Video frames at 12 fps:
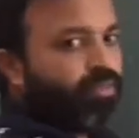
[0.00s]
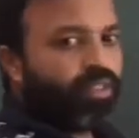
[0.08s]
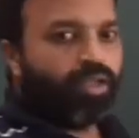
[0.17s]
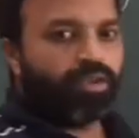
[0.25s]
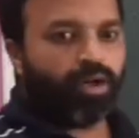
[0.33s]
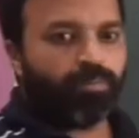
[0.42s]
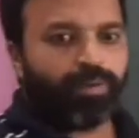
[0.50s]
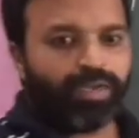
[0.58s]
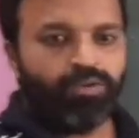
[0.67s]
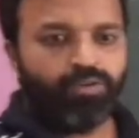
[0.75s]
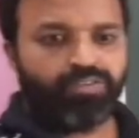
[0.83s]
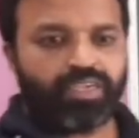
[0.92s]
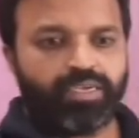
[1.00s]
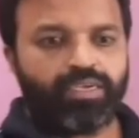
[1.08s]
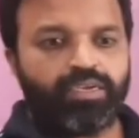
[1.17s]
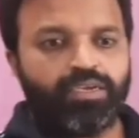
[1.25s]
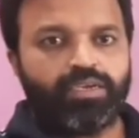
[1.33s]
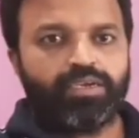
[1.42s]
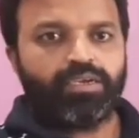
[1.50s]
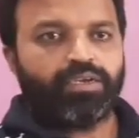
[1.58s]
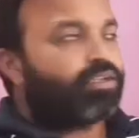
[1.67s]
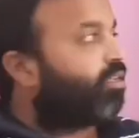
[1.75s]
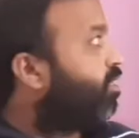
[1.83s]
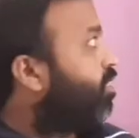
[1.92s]
Now by using
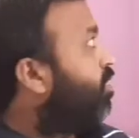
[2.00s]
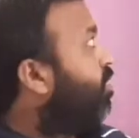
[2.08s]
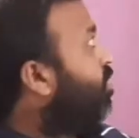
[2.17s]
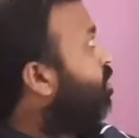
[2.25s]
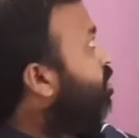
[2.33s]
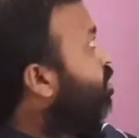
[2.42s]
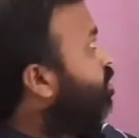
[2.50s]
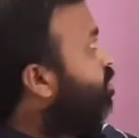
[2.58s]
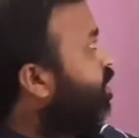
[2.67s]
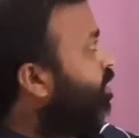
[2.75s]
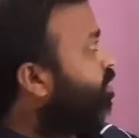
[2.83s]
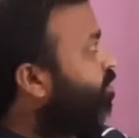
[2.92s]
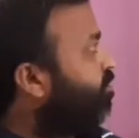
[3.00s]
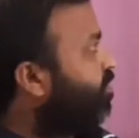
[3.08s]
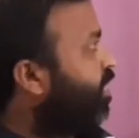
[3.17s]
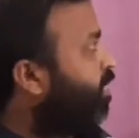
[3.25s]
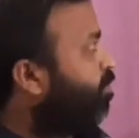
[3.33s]
change of scale